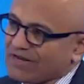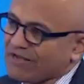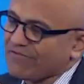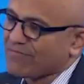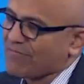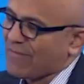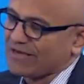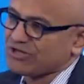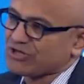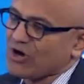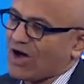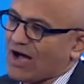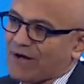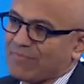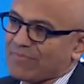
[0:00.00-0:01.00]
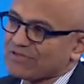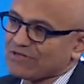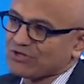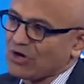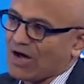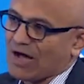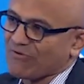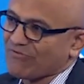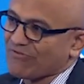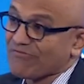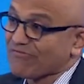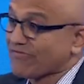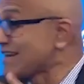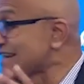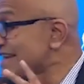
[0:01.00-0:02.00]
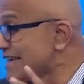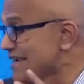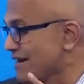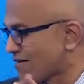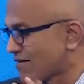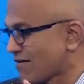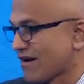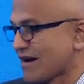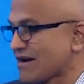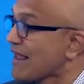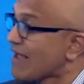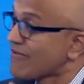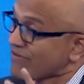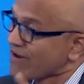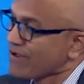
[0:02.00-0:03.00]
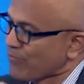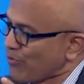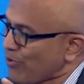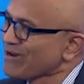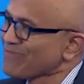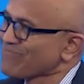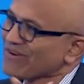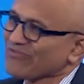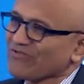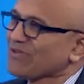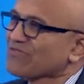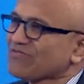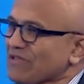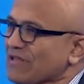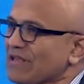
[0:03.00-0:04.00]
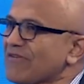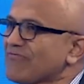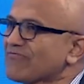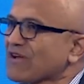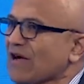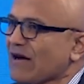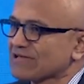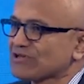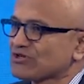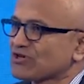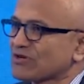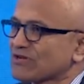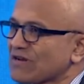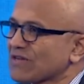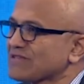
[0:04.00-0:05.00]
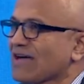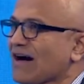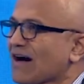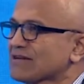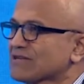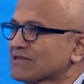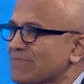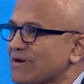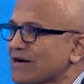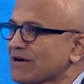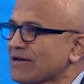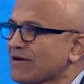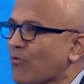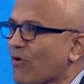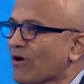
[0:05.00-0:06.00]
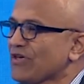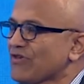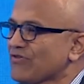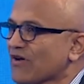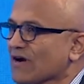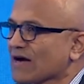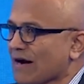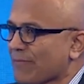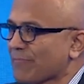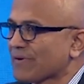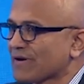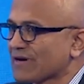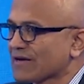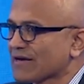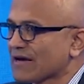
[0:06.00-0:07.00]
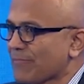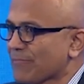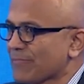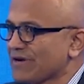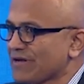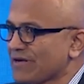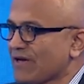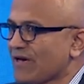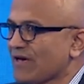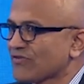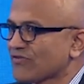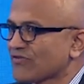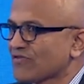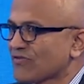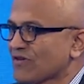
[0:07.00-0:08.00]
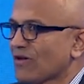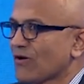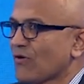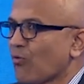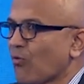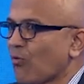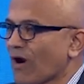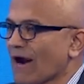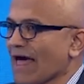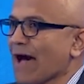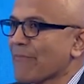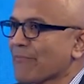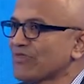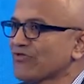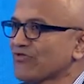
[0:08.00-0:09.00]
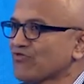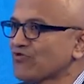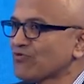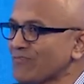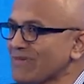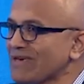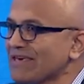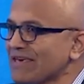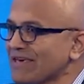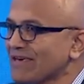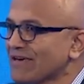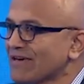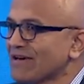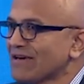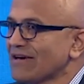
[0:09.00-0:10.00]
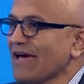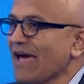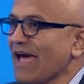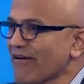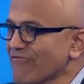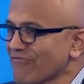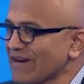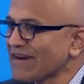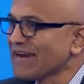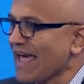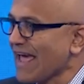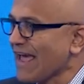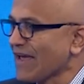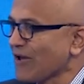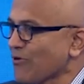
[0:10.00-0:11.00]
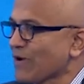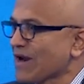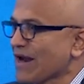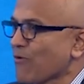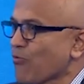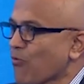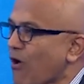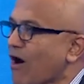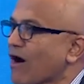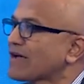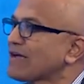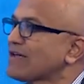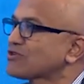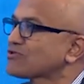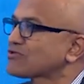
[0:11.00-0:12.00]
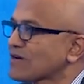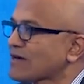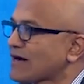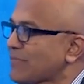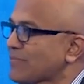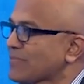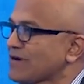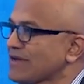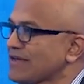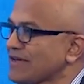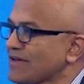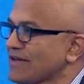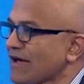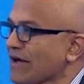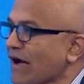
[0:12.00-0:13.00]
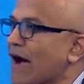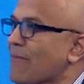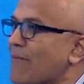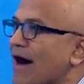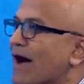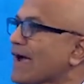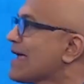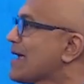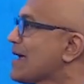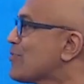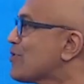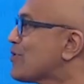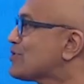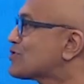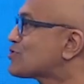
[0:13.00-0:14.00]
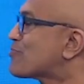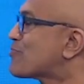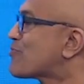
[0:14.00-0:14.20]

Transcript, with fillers: at even my job and the job of every leader and every employee in Microsoft. It's the lived culture. Like, the, ultimately, what is a company? Company is what happens to me every day when I walk into the company. Am I able to